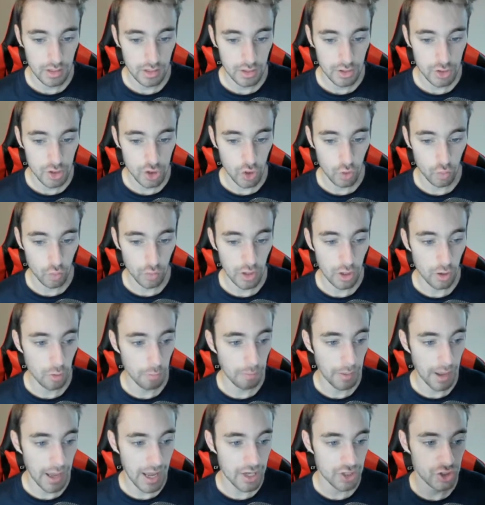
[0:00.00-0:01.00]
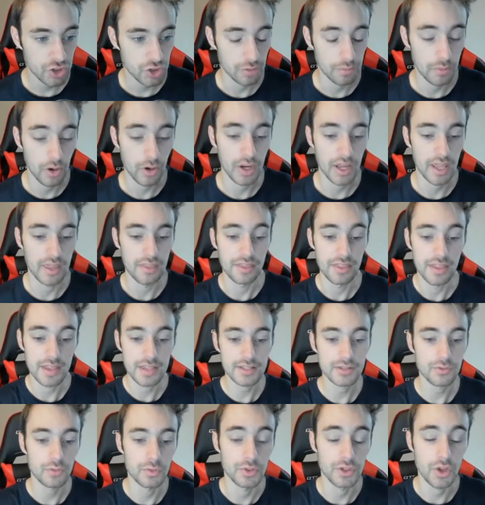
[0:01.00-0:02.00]
Terrell Basham. Okay,
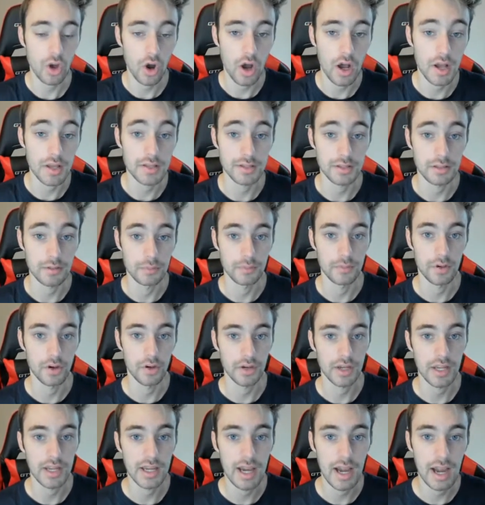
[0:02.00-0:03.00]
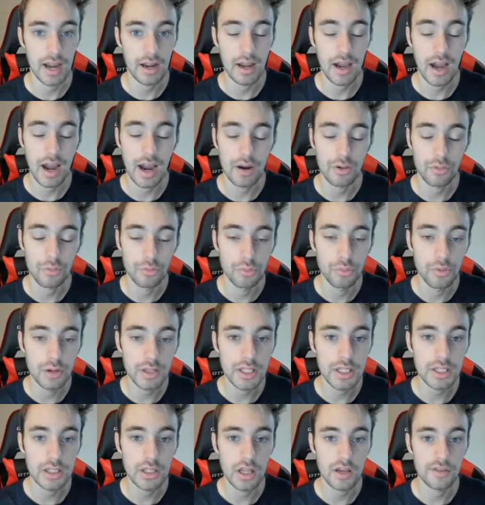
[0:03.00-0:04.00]
this was awesome. Okay, I
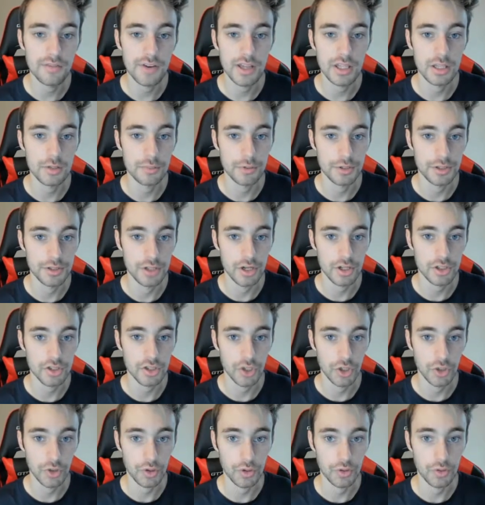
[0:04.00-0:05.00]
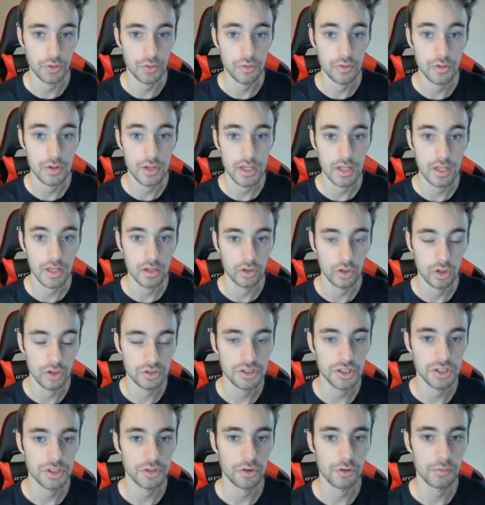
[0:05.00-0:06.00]
really love how the production crew
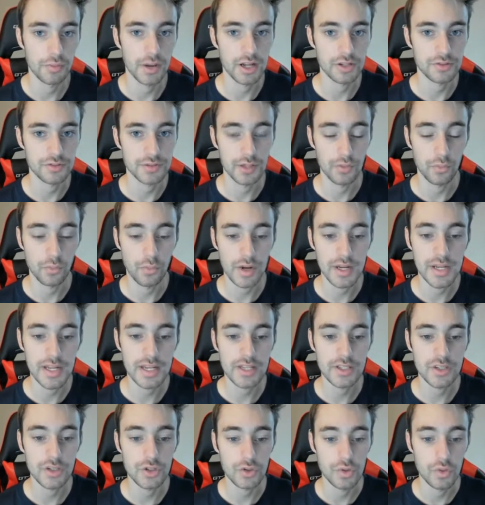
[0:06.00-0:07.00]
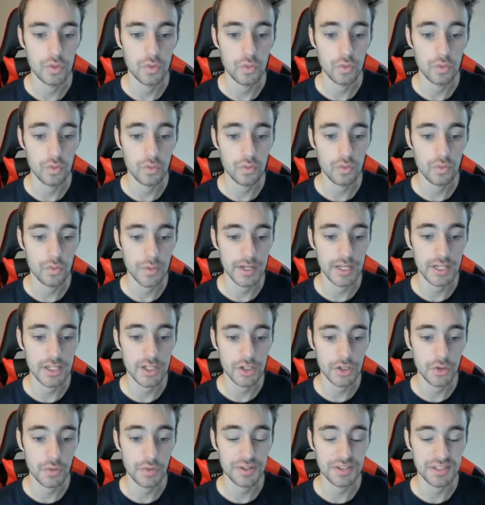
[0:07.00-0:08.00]
looked at Terrell Basham and said, we need to
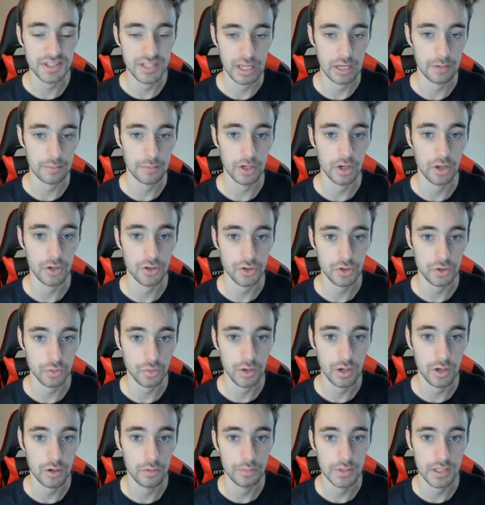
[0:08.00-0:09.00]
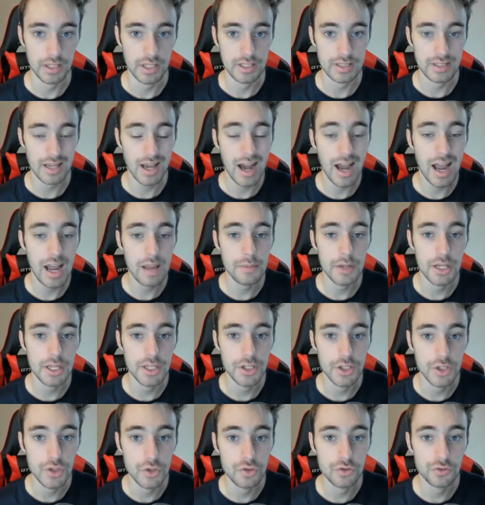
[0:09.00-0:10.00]
do a segment on Terrell, because I'm a
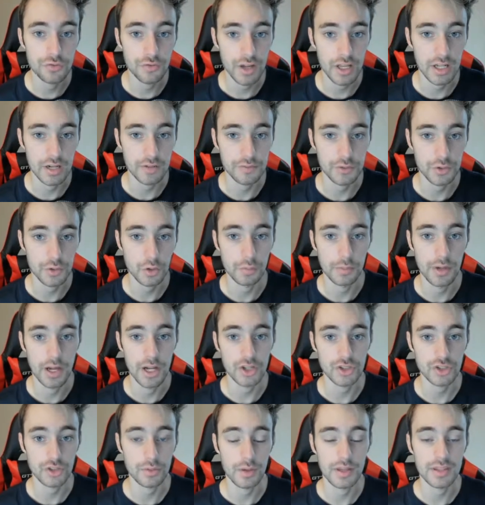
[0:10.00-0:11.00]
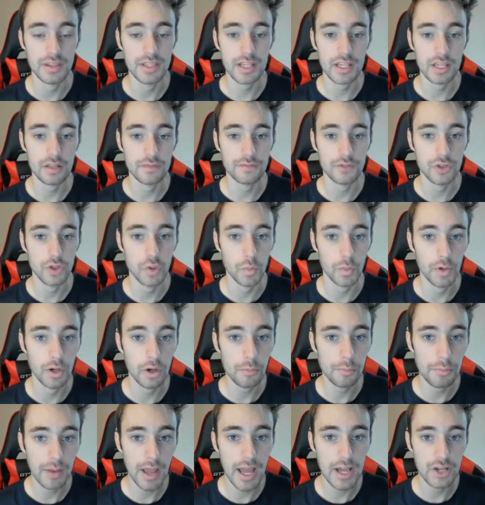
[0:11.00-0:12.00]
huge fan of Terrell Basham. I think if
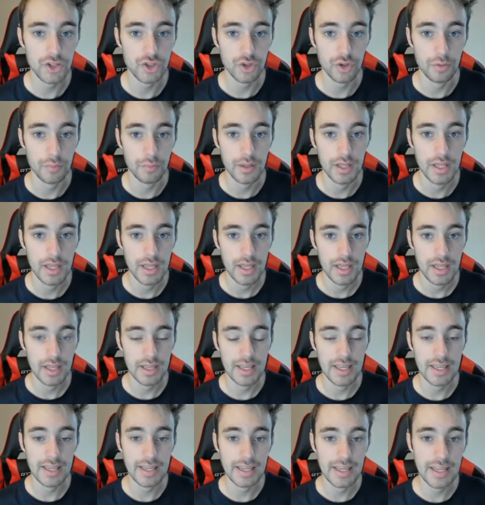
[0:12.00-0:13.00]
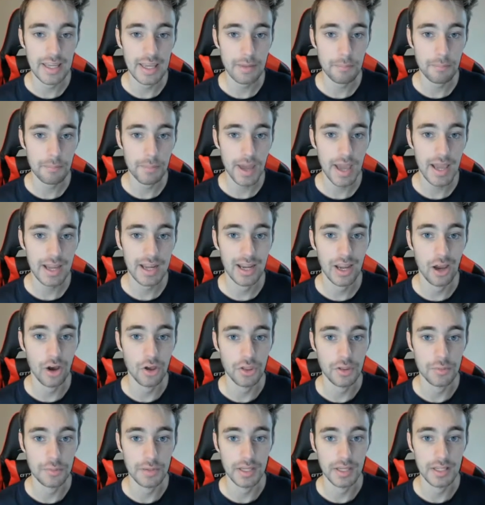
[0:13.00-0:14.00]
Terrell Basham can get back
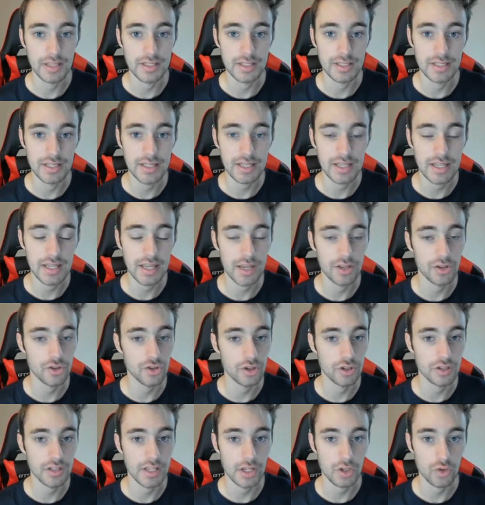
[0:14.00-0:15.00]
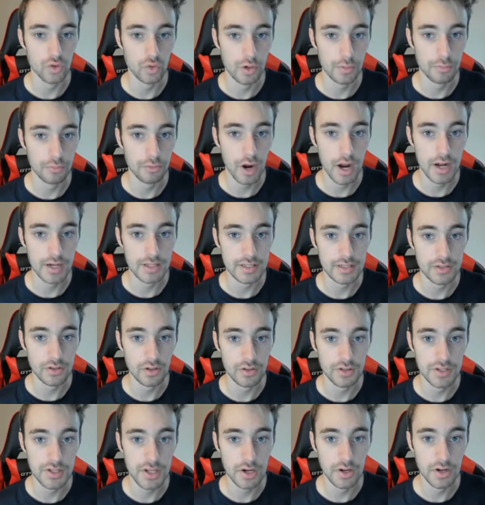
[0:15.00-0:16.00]
healthy, because he did get injured in that joint practice
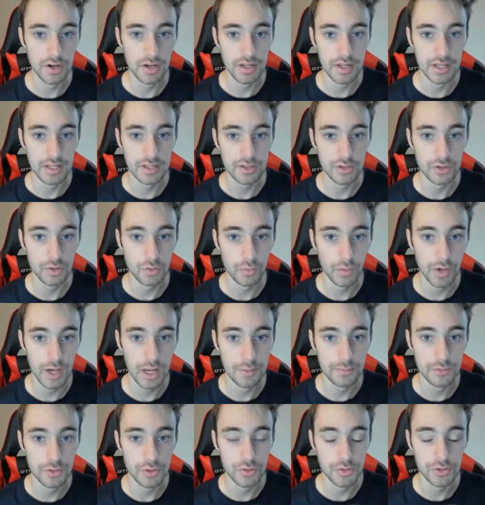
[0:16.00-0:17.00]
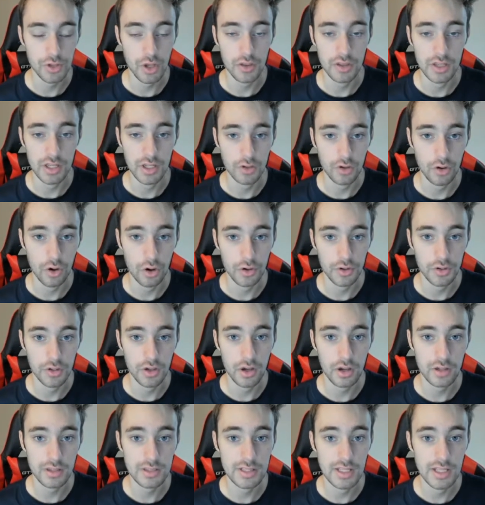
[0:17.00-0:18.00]
on Saturday against the Rams. You saw that in Hard
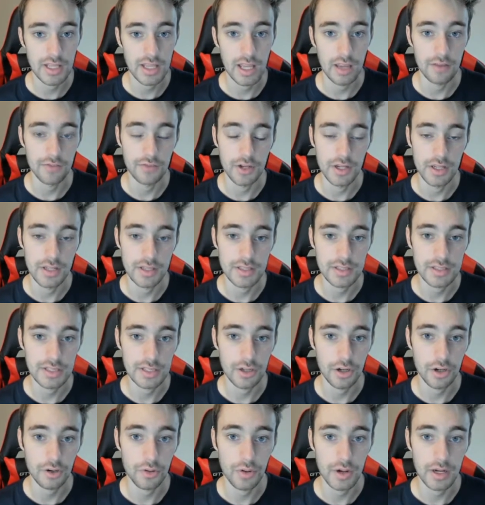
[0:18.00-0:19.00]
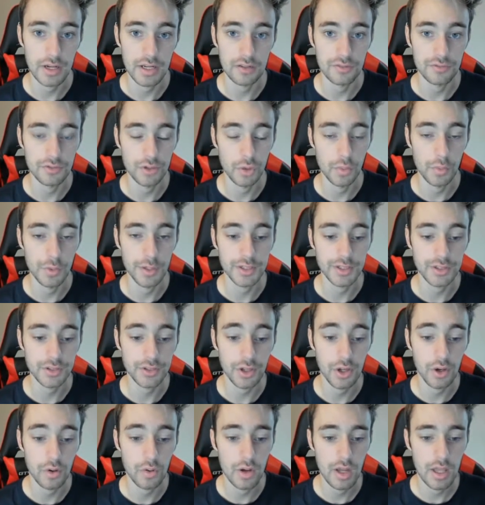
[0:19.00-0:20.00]
Knocks if you didn't see it already a few weeks
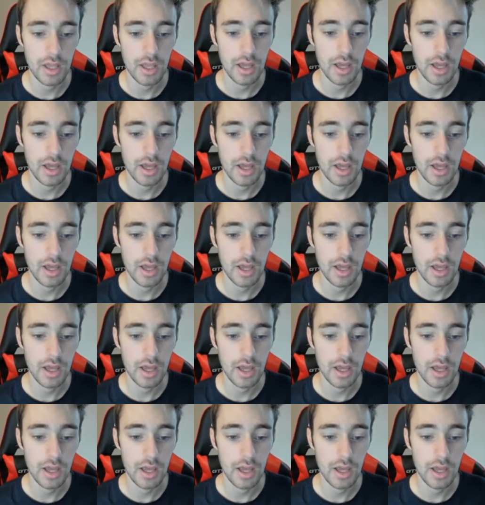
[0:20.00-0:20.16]
ago.